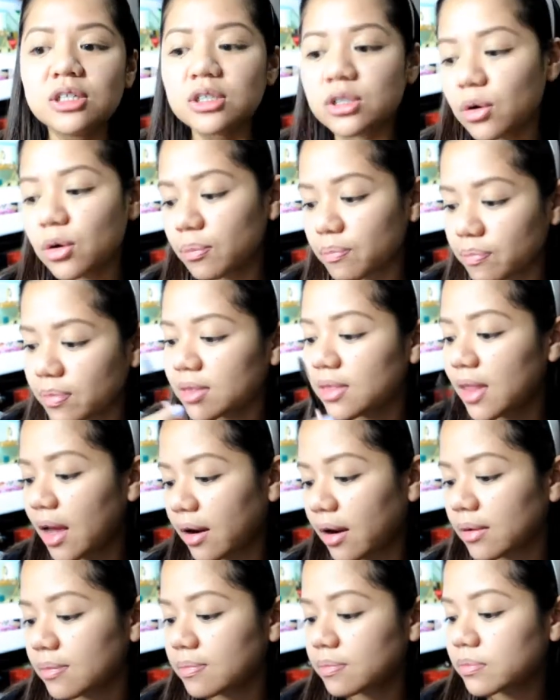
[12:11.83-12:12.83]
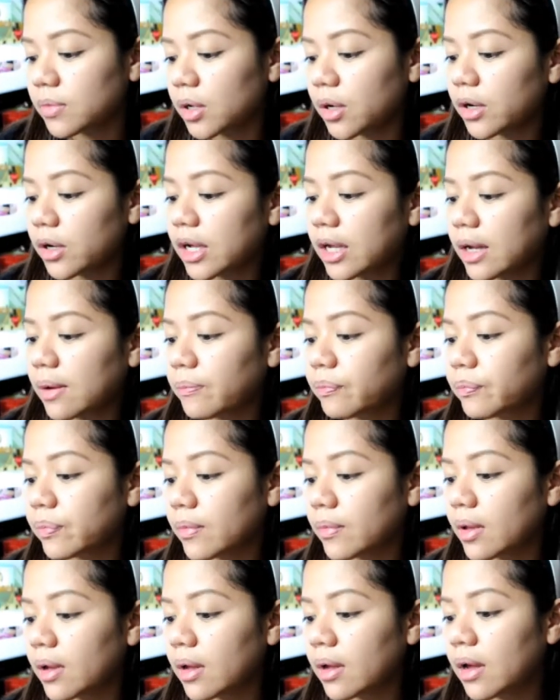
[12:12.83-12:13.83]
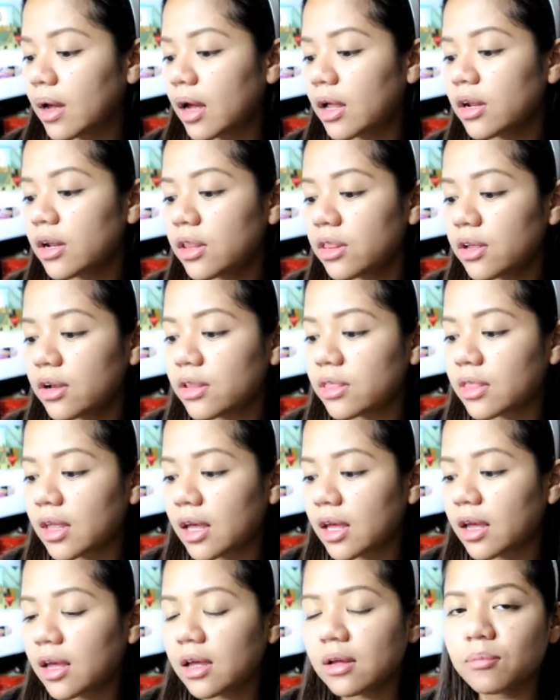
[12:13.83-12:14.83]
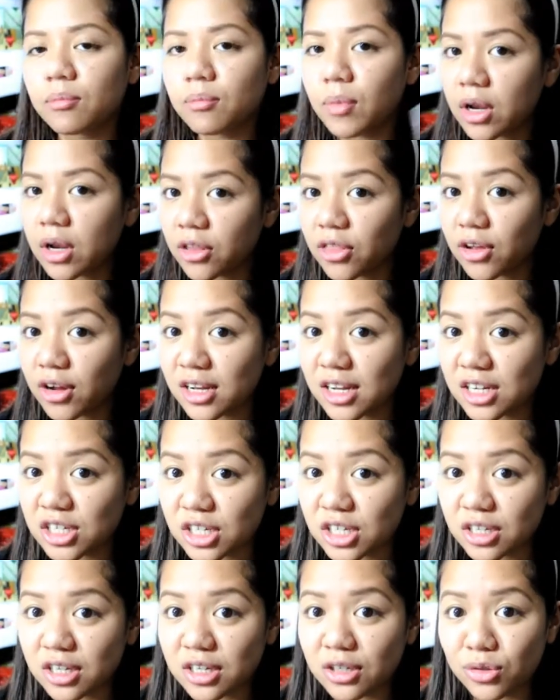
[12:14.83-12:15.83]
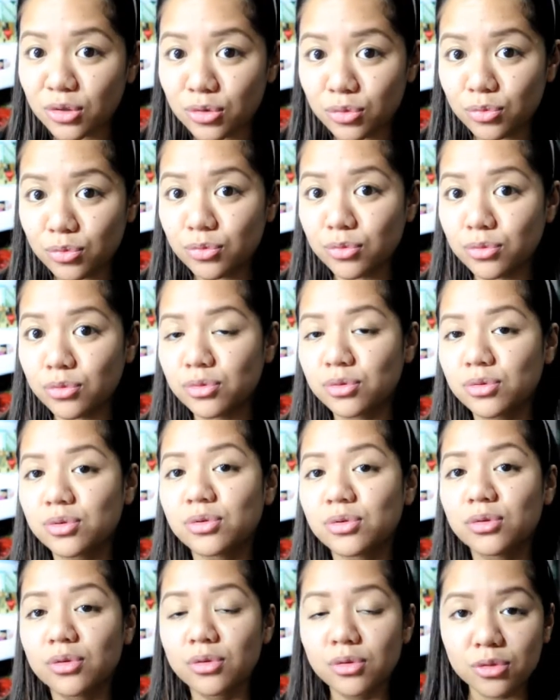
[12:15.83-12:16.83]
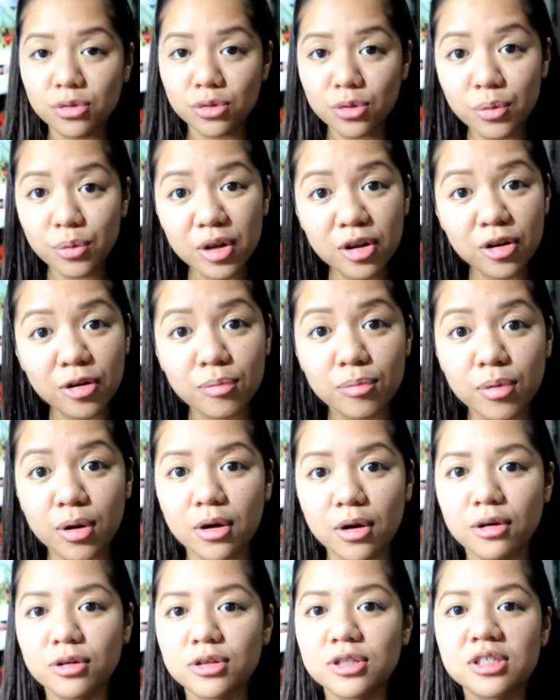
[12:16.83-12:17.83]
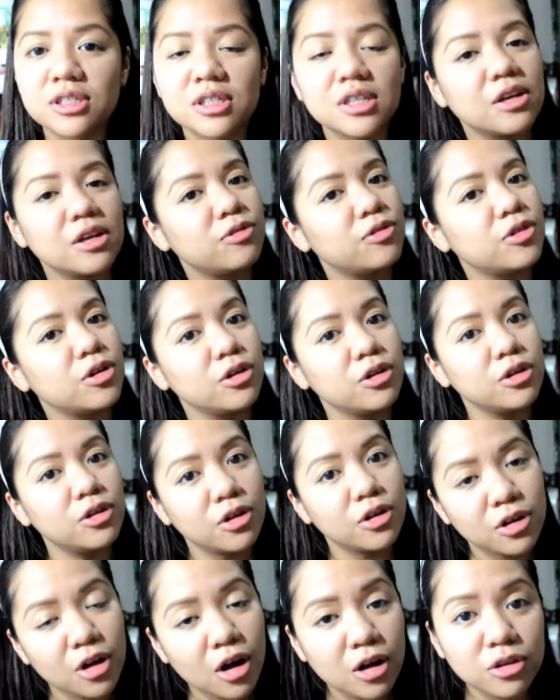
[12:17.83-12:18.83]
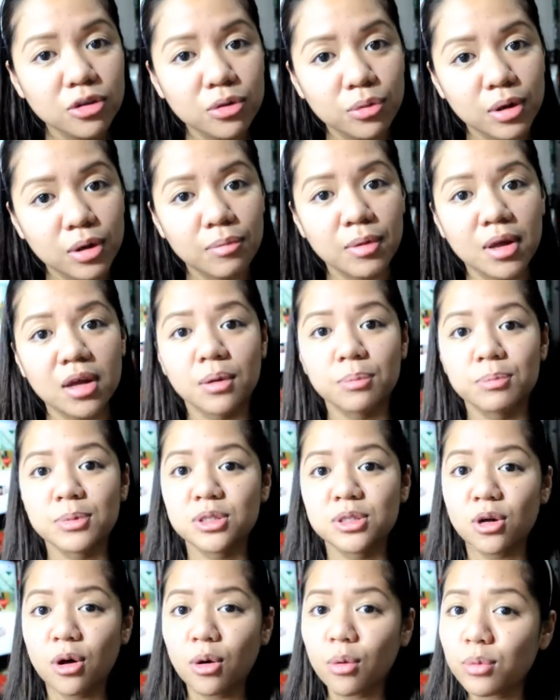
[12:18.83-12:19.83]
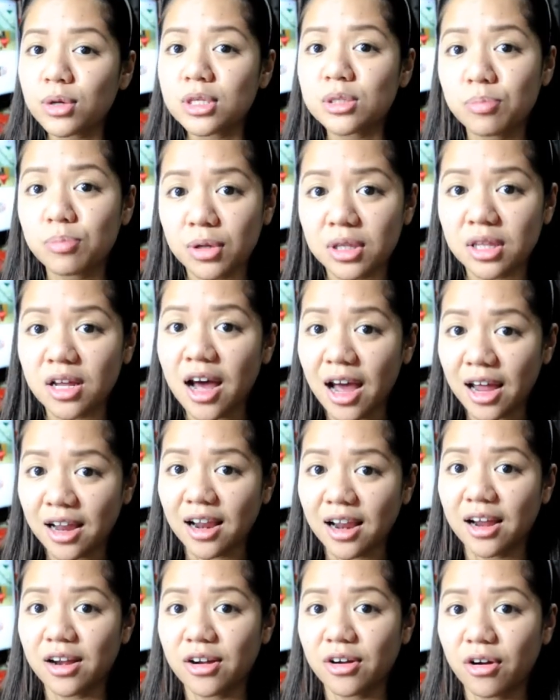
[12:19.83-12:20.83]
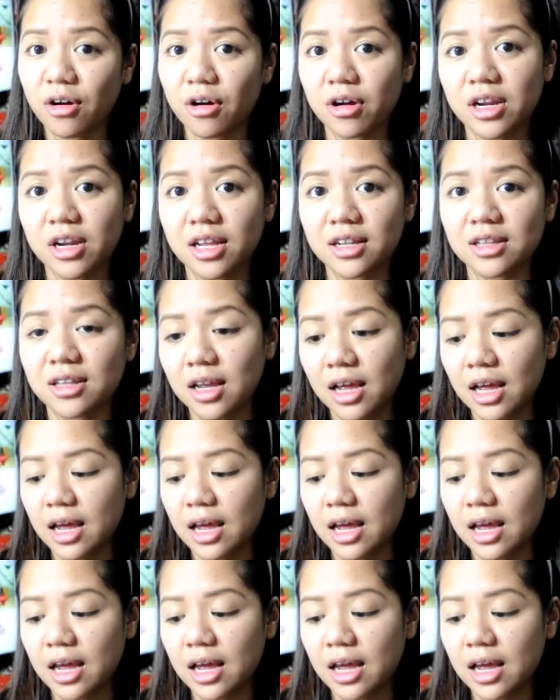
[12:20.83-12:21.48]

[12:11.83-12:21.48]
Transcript: So there. Okay. Another addition to doing your brows, if you're not doing makeup, is always put a highlighter on it.